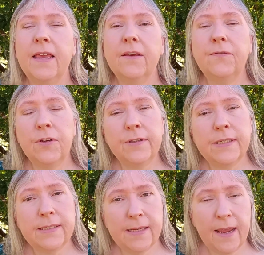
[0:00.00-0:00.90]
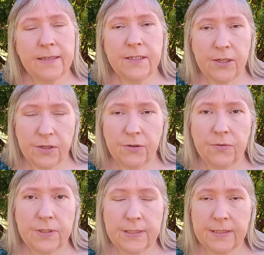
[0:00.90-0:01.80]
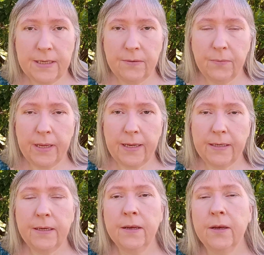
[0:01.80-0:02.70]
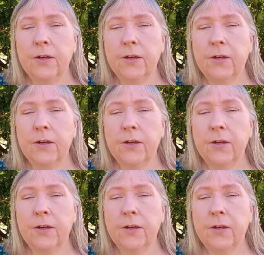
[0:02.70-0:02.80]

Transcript: If you decide to use seaweed,